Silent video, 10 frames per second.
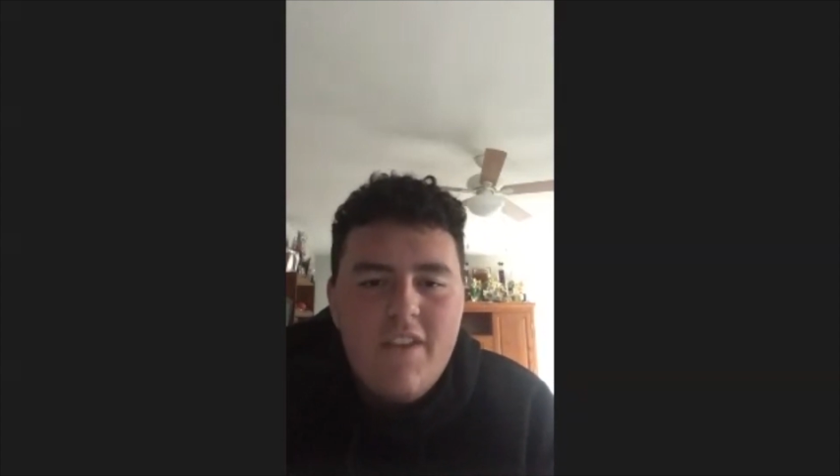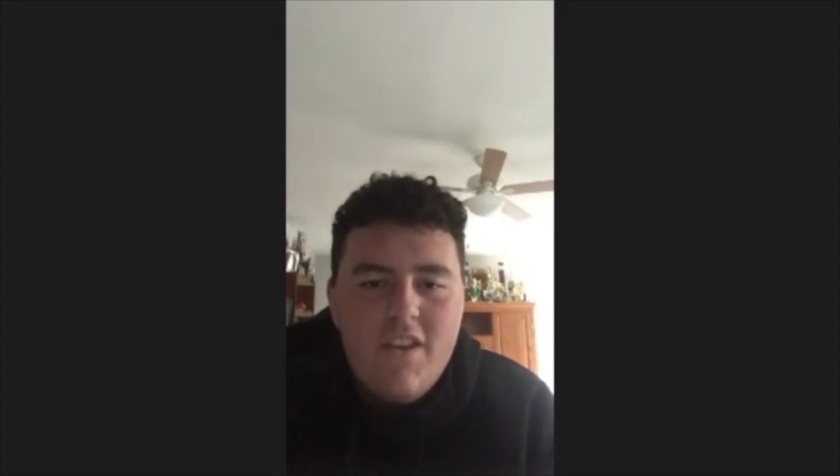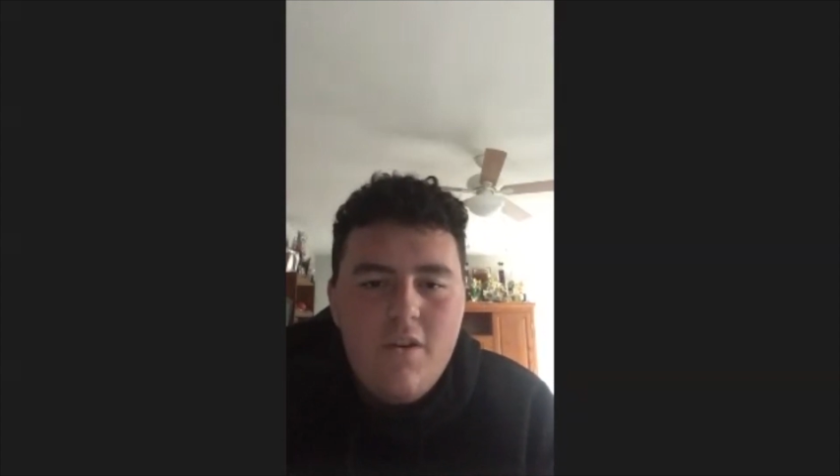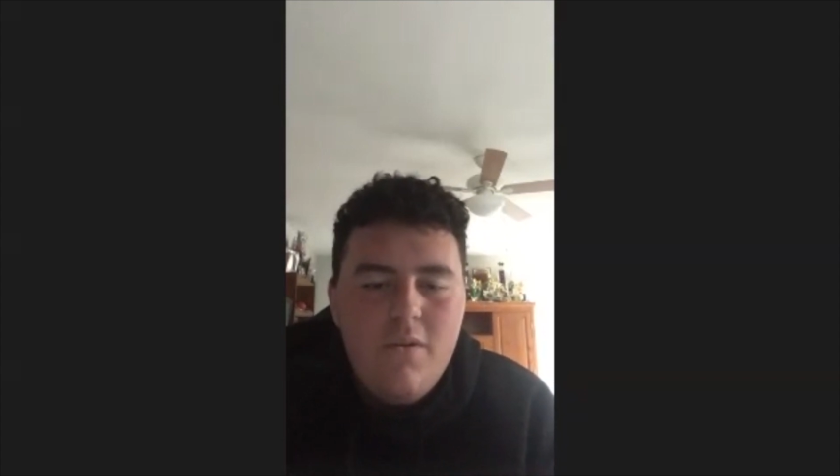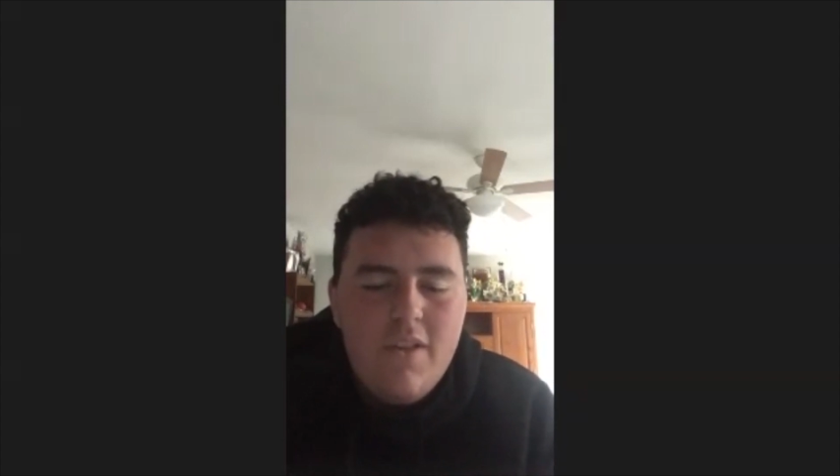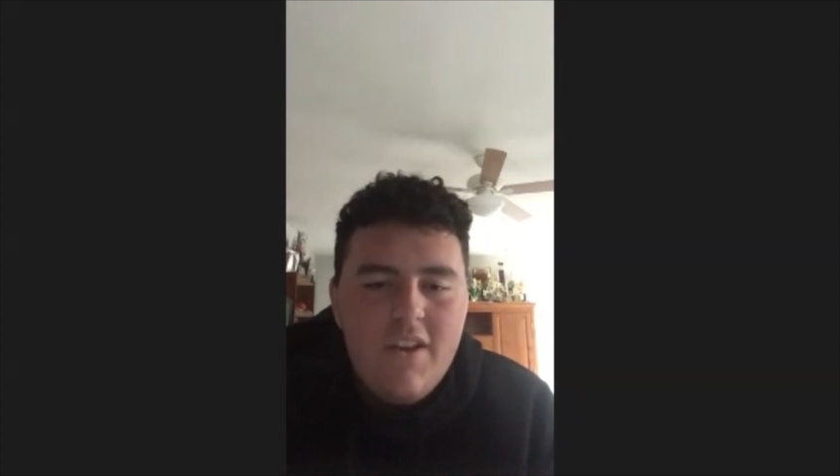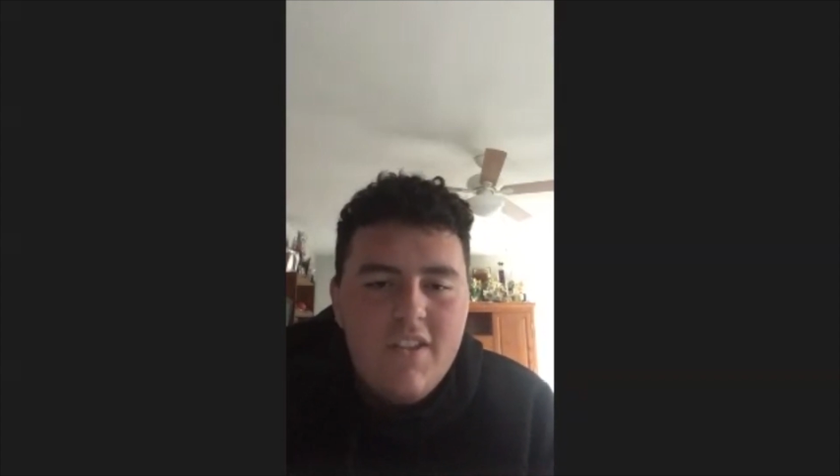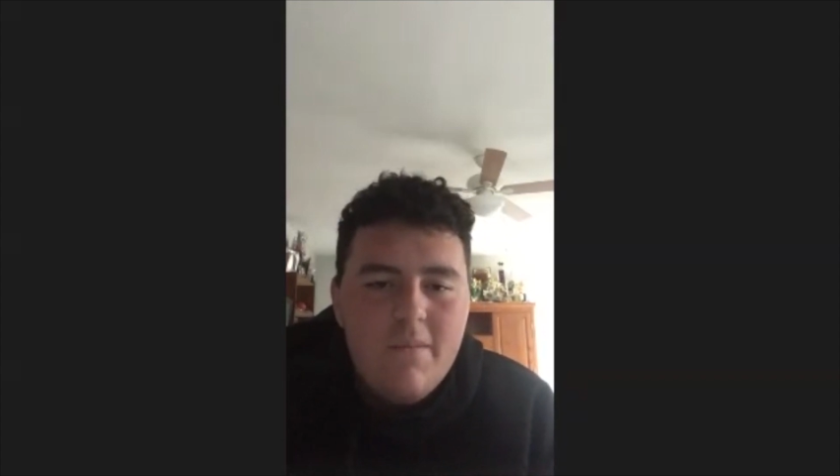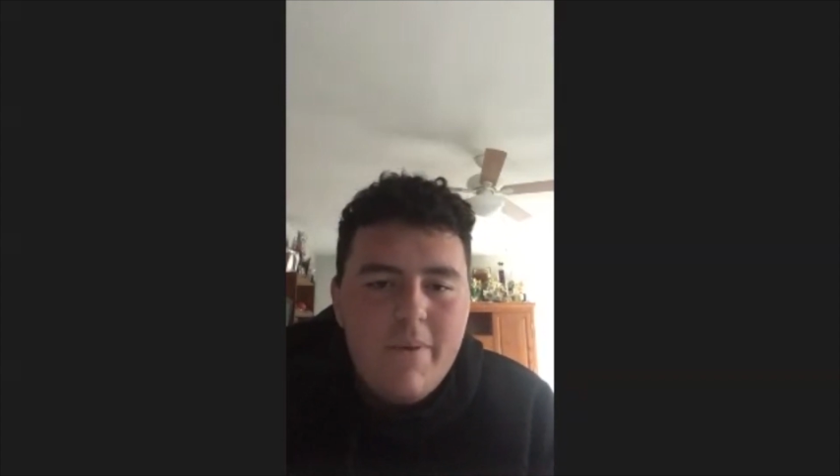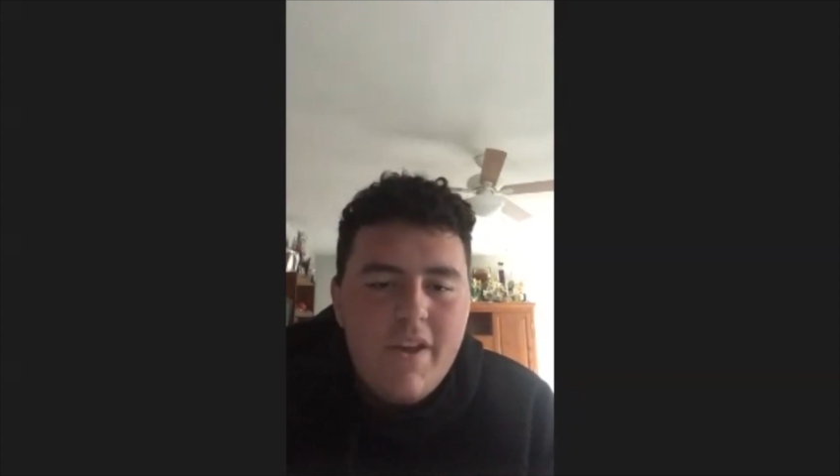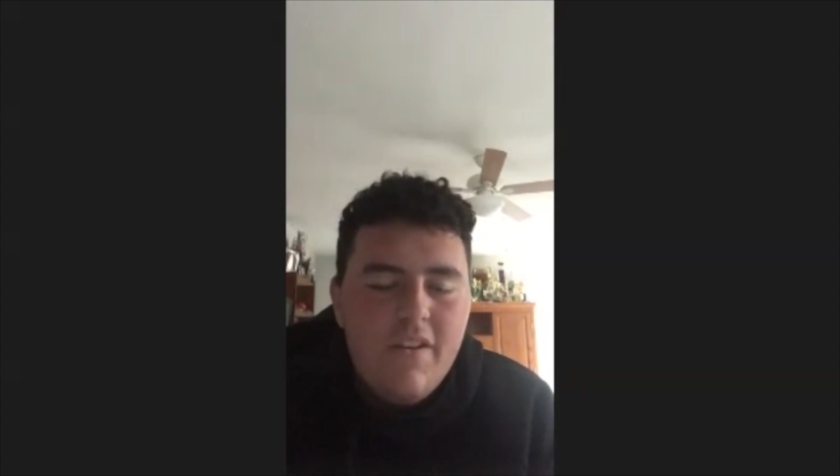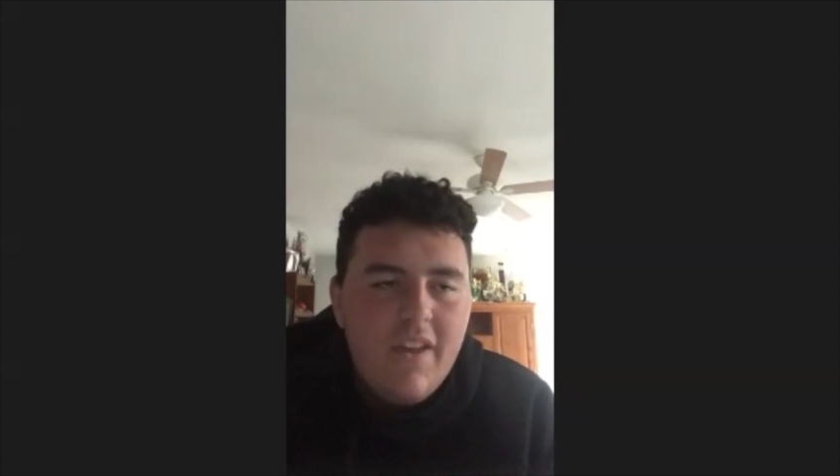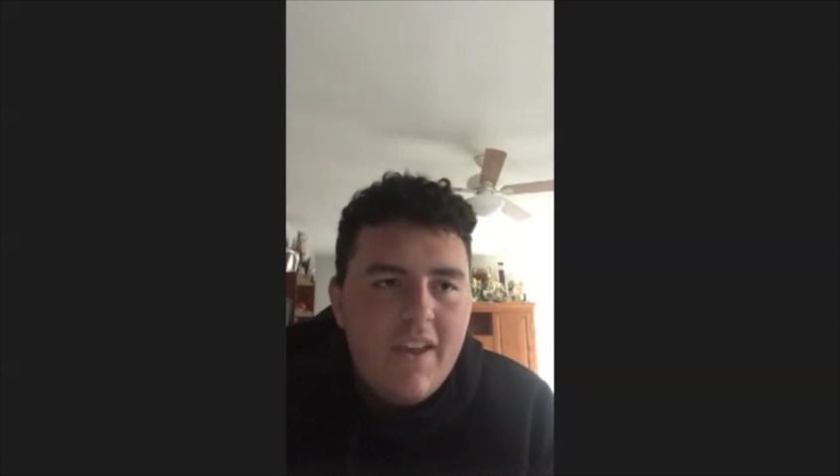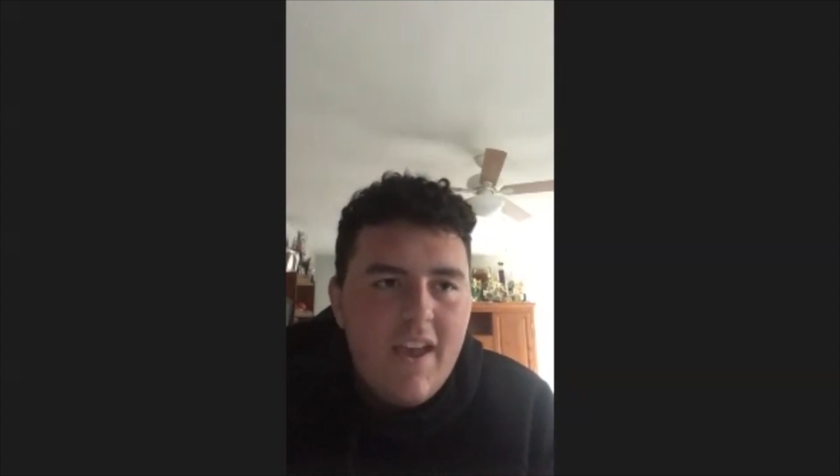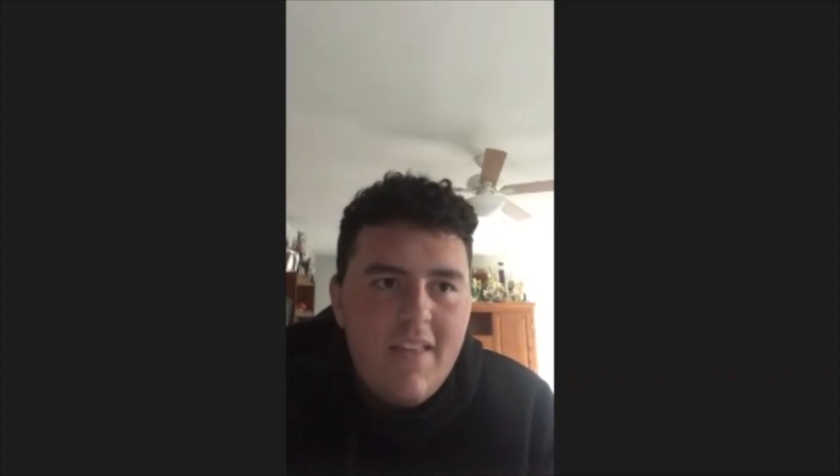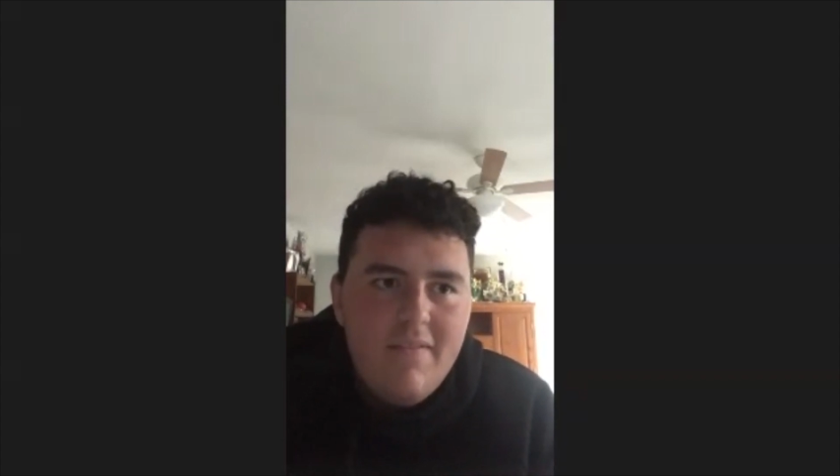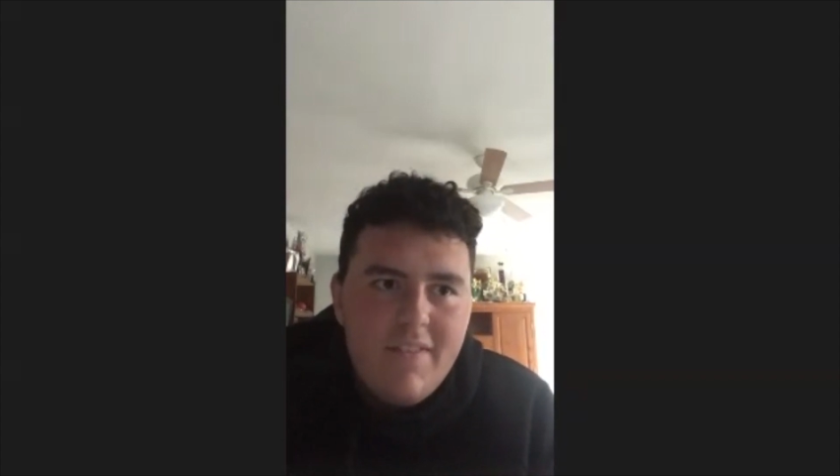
that you think is appealing and